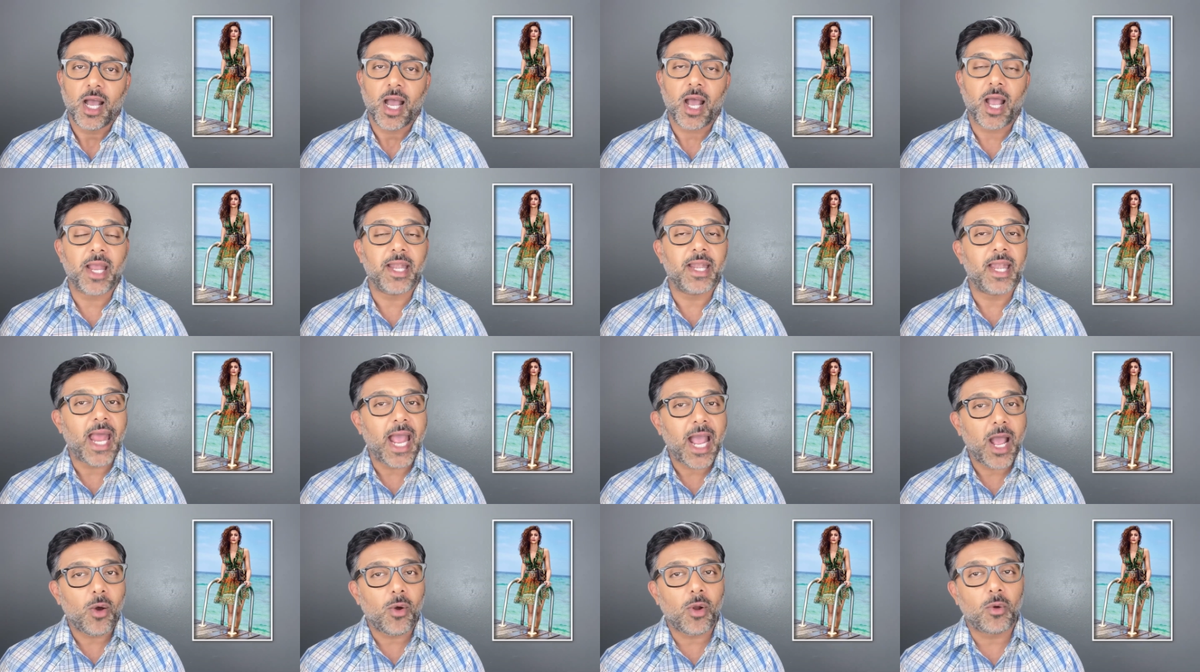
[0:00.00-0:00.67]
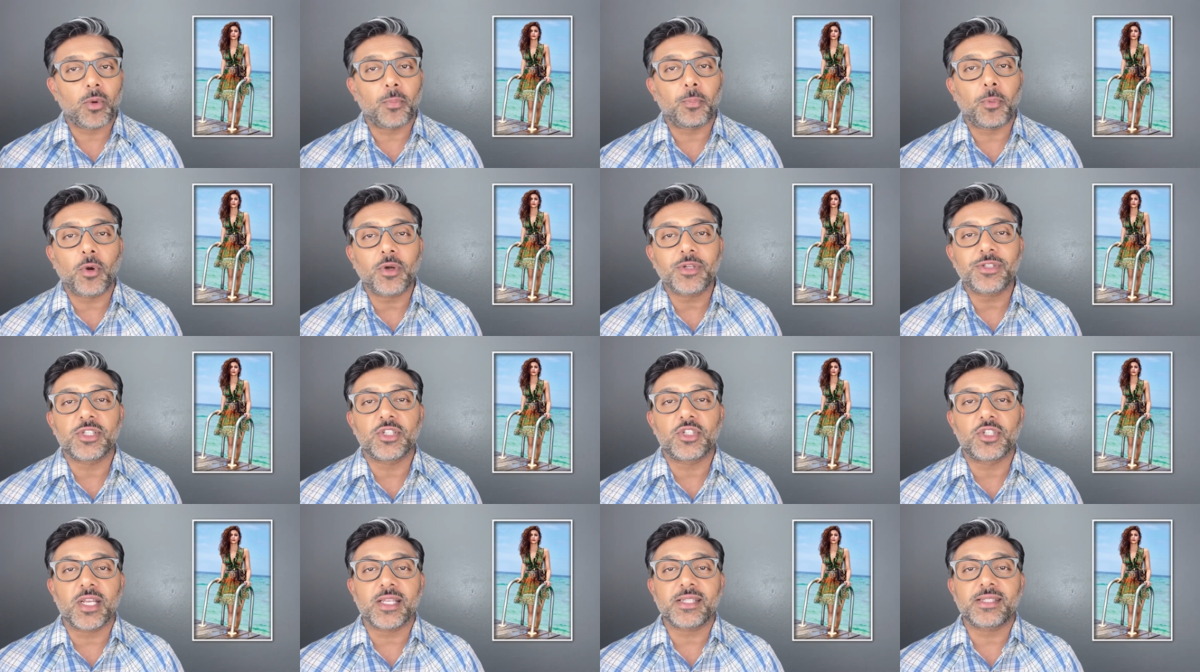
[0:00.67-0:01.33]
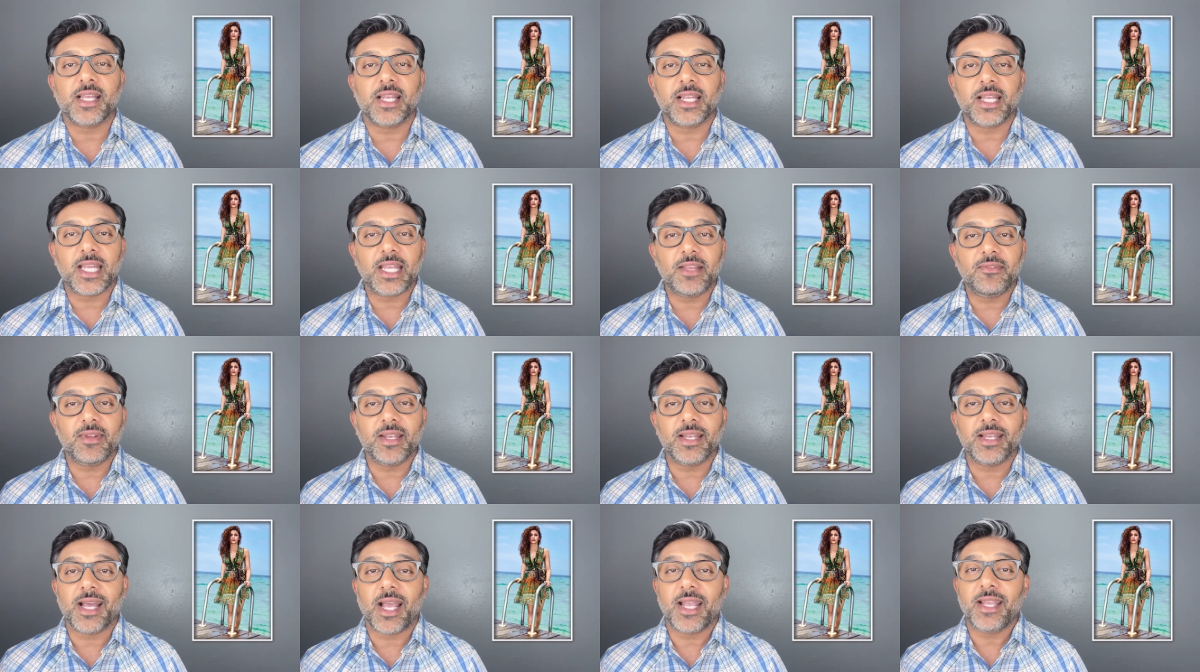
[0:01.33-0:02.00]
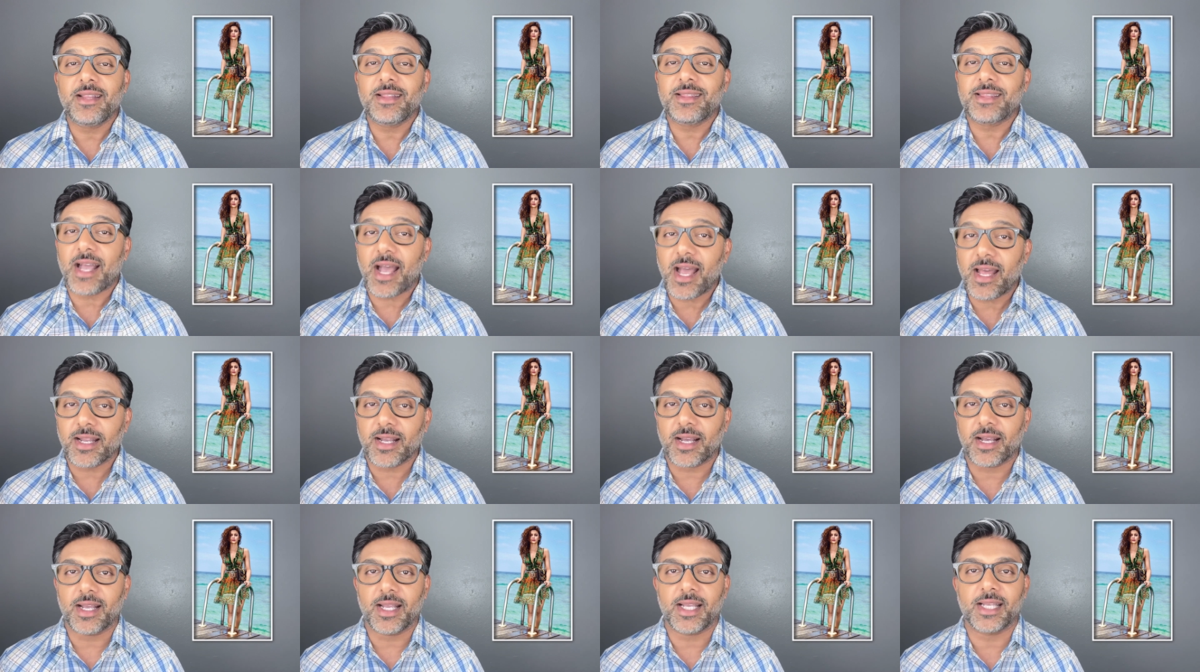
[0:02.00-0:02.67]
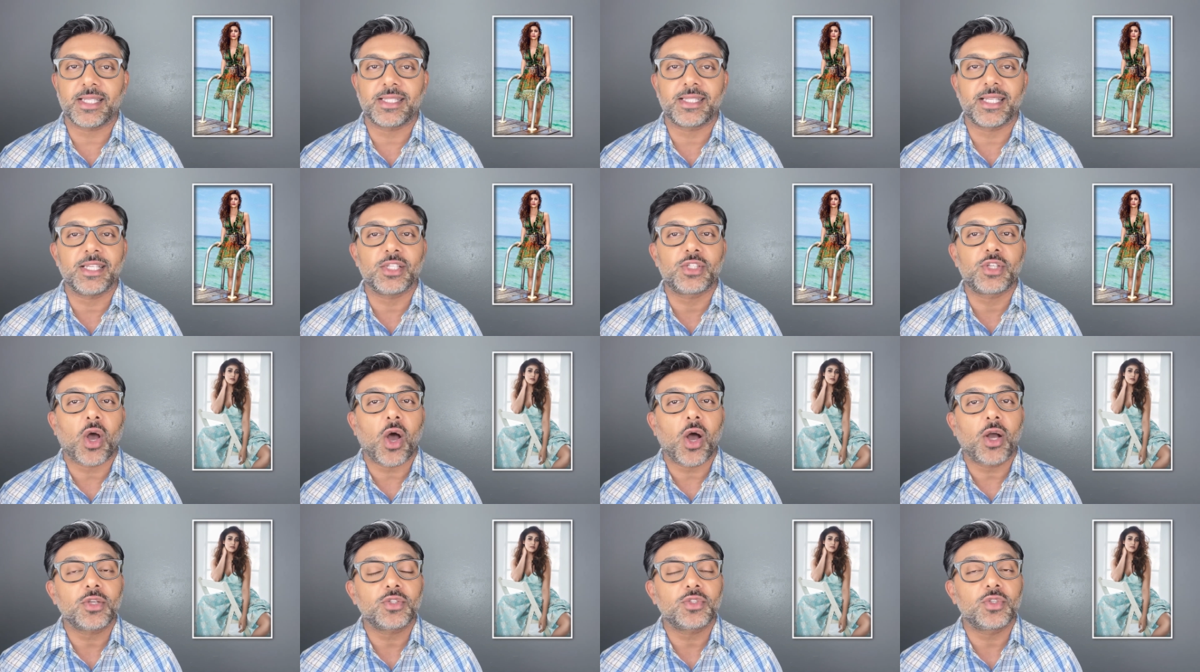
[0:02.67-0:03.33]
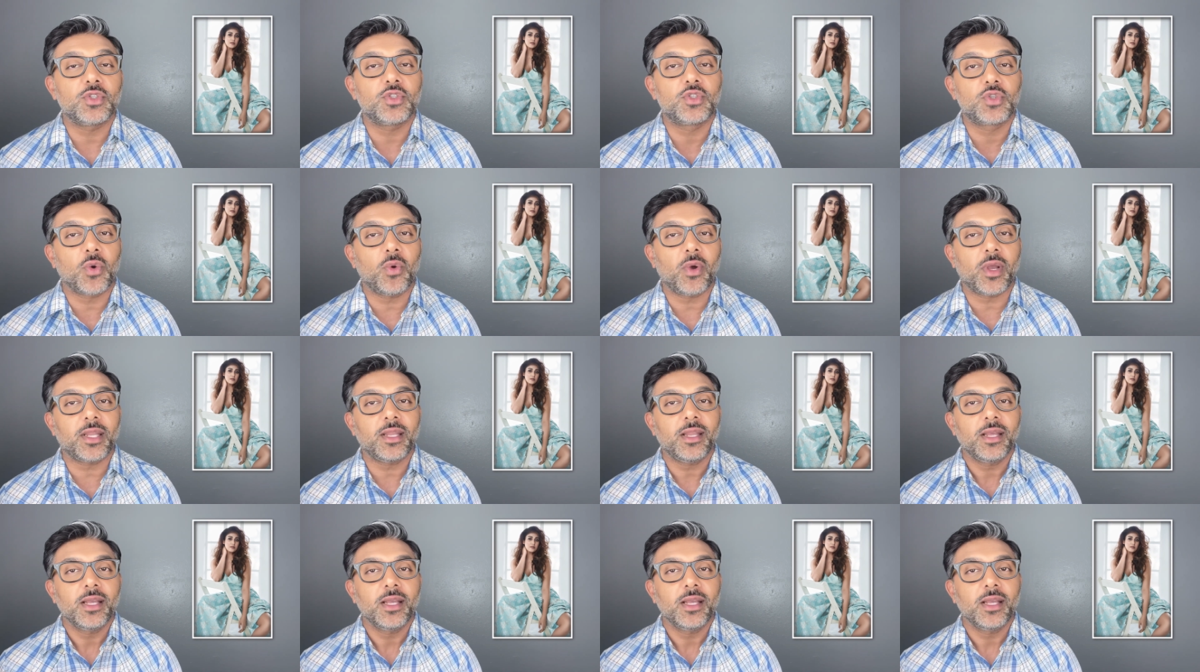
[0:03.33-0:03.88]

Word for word: And now a report suggests that even Nayantara is in talks to join